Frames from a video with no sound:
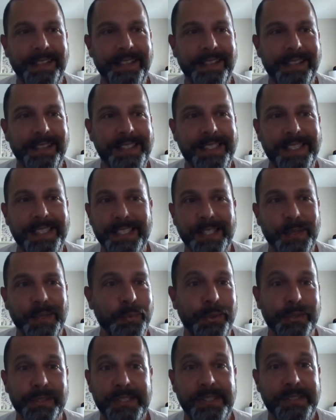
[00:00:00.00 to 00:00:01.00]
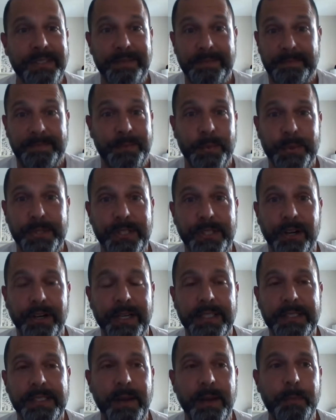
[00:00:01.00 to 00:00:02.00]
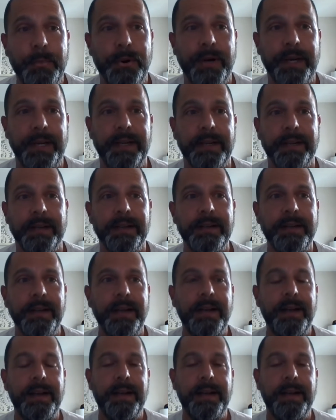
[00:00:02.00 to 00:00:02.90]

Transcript: the season will will start at some point here.